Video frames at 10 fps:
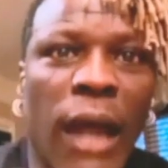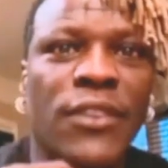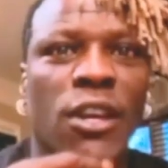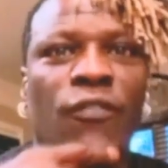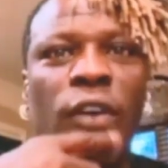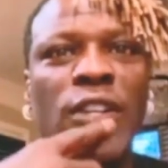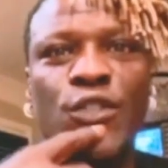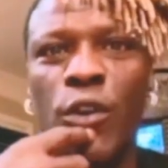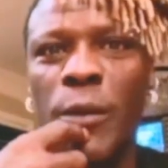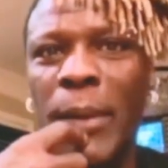I'll tell you a funny
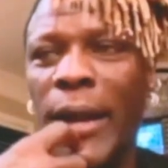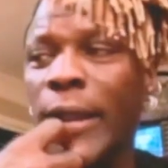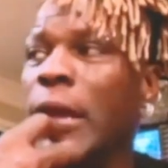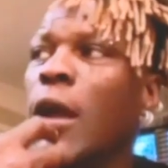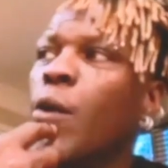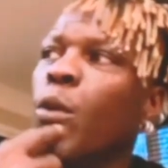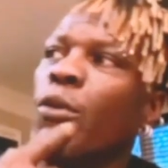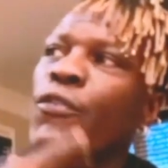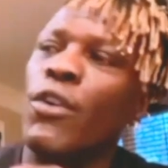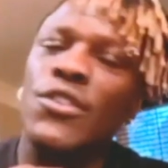story about it.
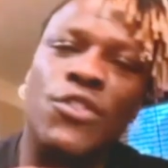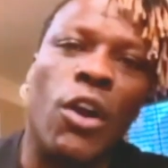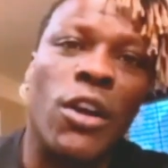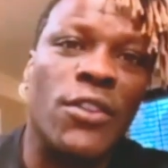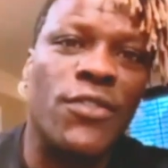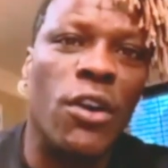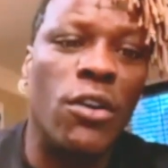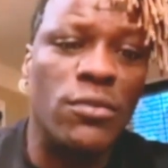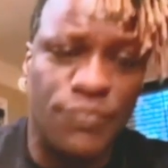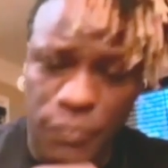When we first started the
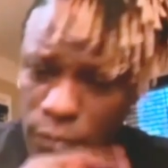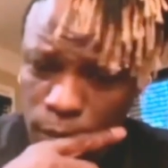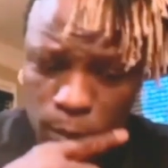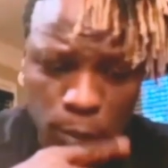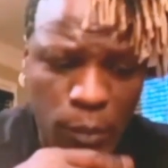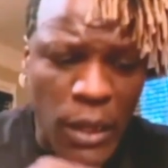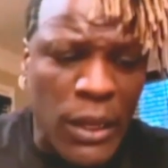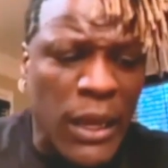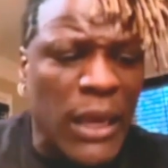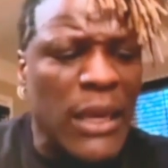song,
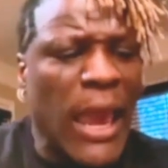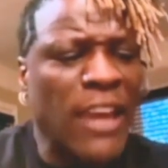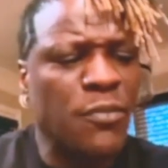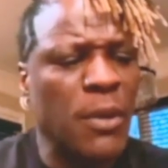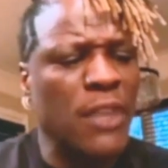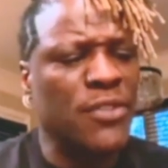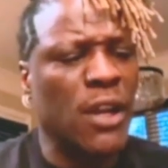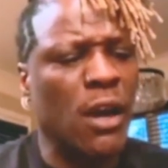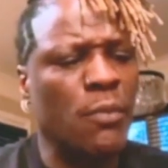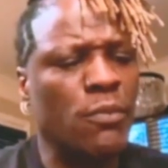he asked me, he
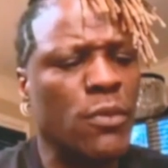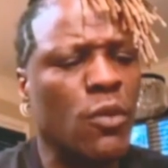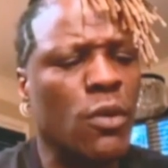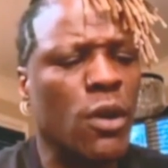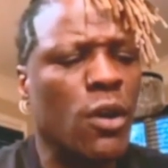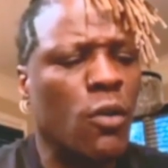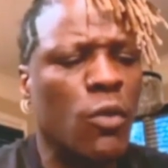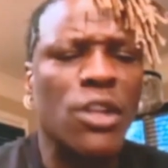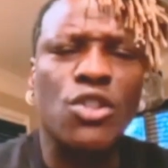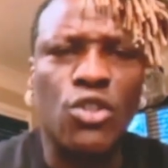said,
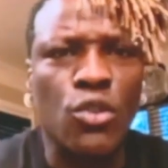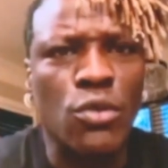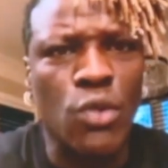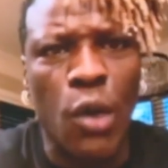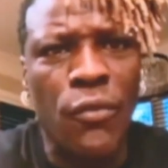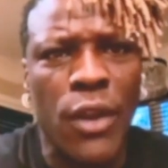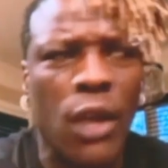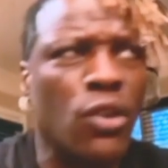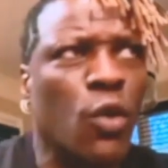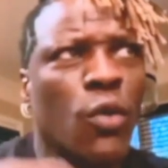what did you do when you were over
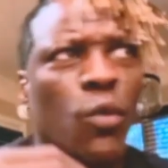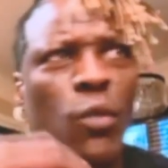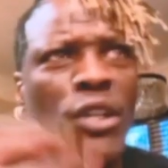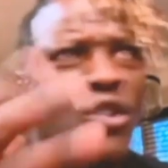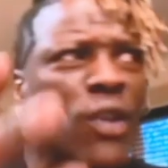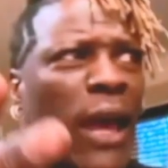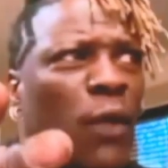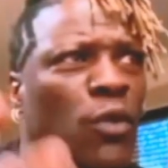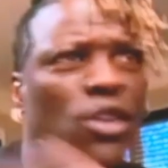there? You know, what did you like?